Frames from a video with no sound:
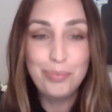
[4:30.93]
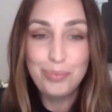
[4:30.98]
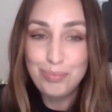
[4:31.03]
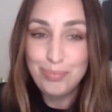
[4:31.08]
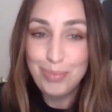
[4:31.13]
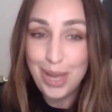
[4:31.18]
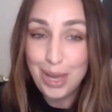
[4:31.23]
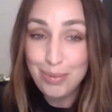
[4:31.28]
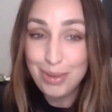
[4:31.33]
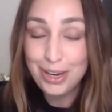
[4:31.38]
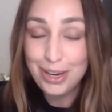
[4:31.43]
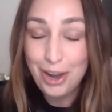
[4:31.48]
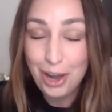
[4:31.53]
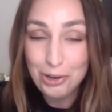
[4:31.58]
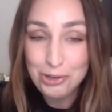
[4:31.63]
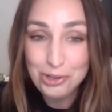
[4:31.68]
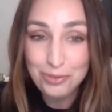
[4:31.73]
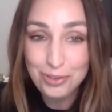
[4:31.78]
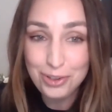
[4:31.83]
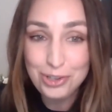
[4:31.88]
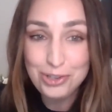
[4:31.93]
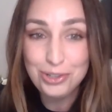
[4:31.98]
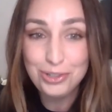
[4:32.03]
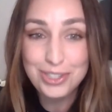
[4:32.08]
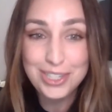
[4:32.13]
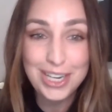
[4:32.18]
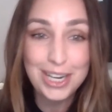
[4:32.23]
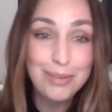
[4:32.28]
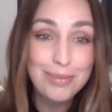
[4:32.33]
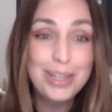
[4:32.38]
Maybe a controversial
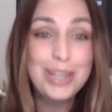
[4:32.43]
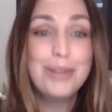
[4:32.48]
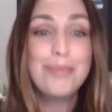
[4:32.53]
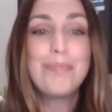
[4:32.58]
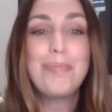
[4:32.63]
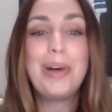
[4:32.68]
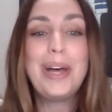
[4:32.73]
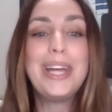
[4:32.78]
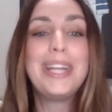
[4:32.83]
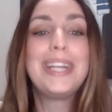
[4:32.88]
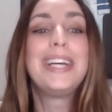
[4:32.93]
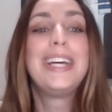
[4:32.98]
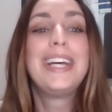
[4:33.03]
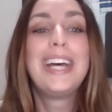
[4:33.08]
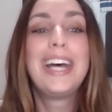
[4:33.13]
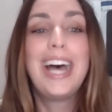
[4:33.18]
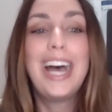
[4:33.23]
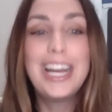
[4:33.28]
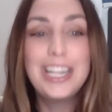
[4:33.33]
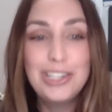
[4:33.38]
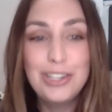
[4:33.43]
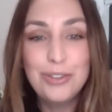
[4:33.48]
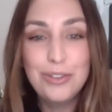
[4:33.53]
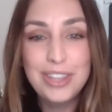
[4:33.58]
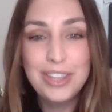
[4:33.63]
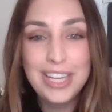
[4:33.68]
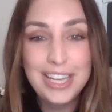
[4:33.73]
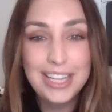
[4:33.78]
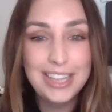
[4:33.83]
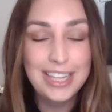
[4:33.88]
statement, but I do
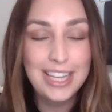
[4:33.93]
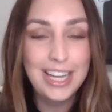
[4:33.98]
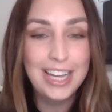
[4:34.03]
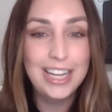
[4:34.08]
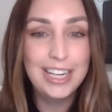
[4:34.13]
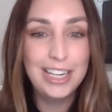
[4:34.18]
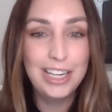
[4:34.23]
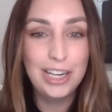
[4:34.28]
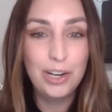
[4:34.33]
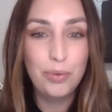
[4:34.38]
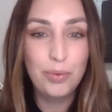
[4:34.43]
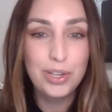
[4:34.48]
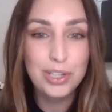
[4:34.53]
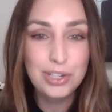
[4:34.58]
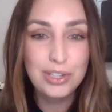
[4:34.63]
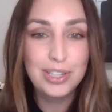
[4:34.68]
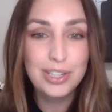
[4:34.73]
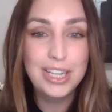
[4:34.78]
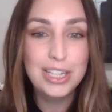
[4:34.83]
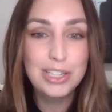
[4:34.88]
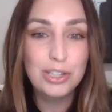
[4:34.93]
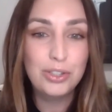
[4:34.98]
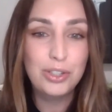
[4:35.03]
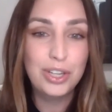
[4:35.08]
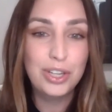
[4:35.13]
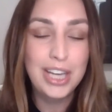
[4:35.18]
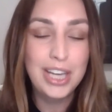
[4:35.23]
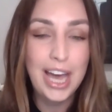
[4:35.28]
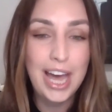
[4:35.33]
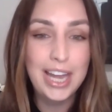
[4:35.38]
think that, we need to
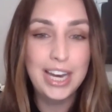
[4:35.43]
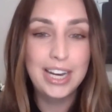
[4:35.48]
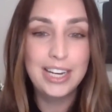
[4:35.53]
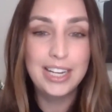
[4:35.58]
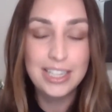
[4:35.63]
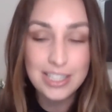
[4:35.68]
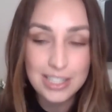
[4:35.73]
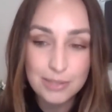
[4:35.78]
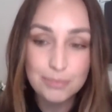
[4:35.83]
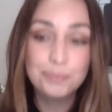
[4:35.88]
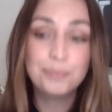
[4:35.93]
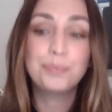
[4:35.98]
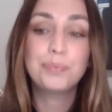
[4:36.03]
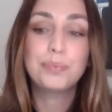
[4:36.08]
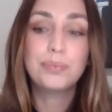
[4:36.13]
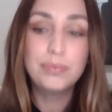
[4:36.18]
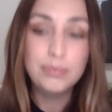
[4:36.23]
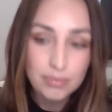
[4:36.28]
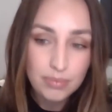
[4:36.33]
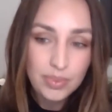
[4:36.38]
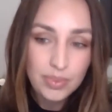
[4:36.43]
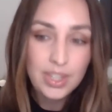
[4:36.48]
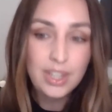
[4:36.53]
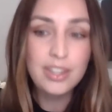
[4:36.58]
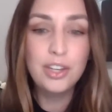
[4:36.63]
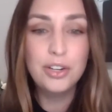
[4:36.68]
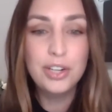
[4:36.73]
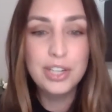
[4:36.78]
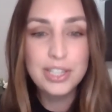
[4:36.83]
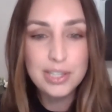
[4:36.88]
look at it as
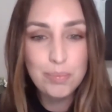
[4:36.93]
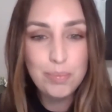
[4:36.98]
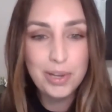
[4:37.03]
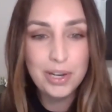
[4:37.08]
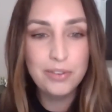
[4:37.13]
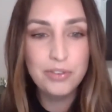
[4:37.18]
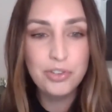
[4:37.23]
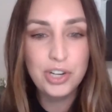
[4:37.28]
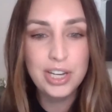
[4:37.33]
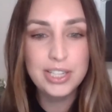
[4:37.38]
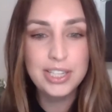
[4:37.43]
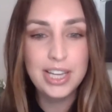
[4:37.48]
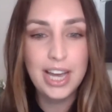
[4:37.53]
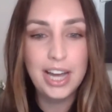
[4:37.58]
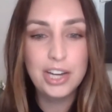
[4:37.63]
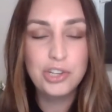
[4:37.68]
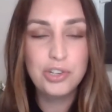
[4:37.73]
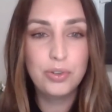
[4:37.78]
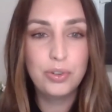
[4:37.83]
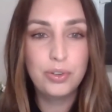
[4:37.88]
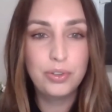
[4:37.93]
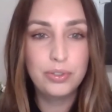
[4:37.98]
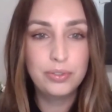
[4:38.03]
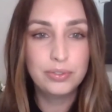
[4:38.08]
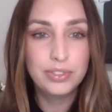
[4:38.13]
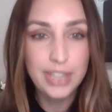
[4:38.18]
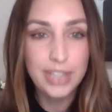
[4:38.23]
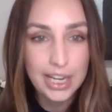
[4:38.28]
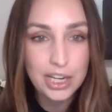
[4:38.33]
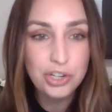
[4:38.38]
there is a bit of transactional
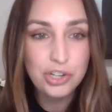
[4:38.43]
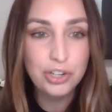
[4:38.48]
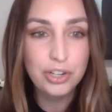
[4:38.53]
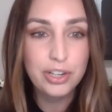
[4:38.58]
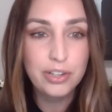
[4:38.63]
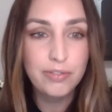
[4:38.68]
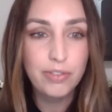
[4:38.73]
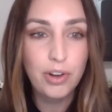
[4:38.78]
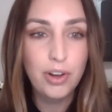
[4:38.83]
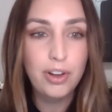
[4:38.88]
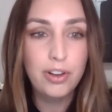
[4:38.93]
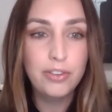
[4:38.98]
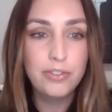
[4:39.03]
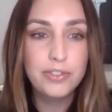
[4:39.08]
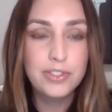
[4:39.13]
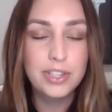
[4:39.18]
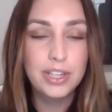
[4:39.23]
nature involved.